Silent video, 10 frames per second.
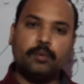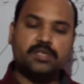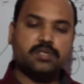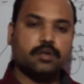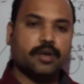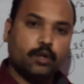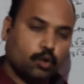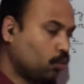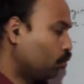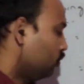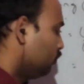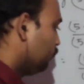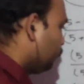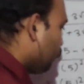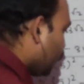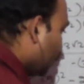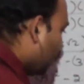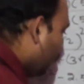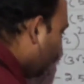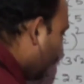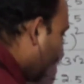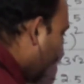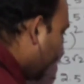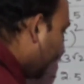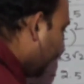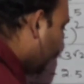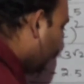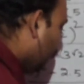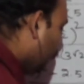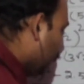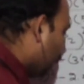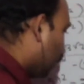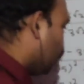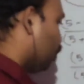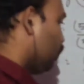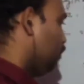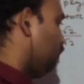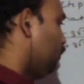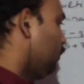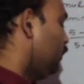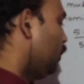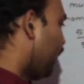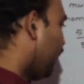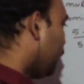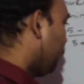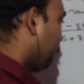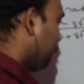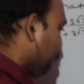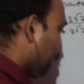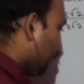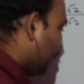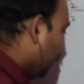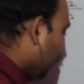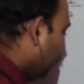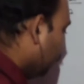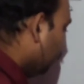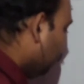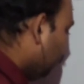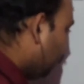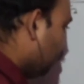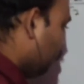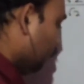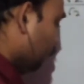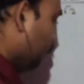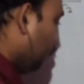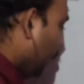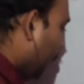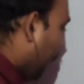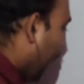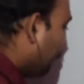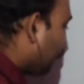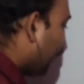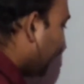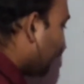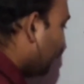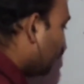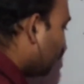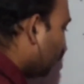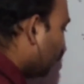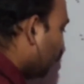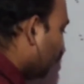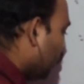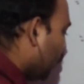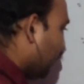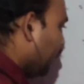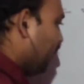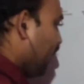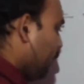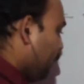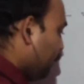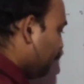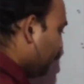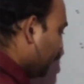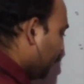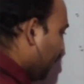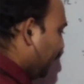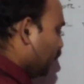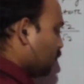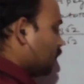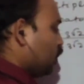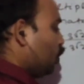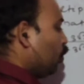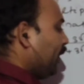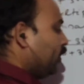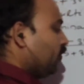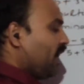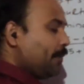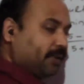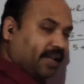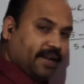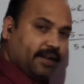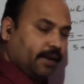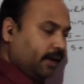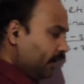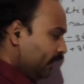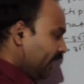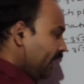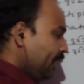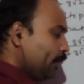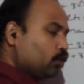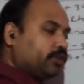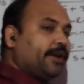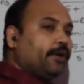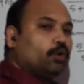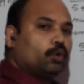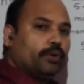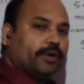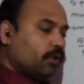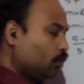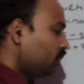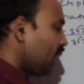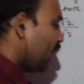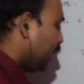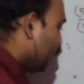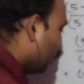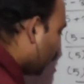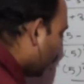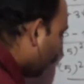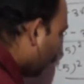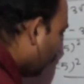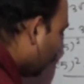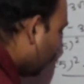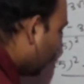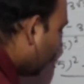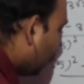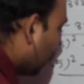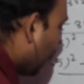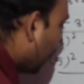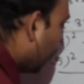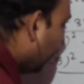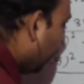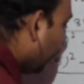much? Not 2. So 9 into 2. Okay. So 5 square equal to 25 minus 2 into 5 10. 10 into 3 root 2 equal to 30 root 2. So 30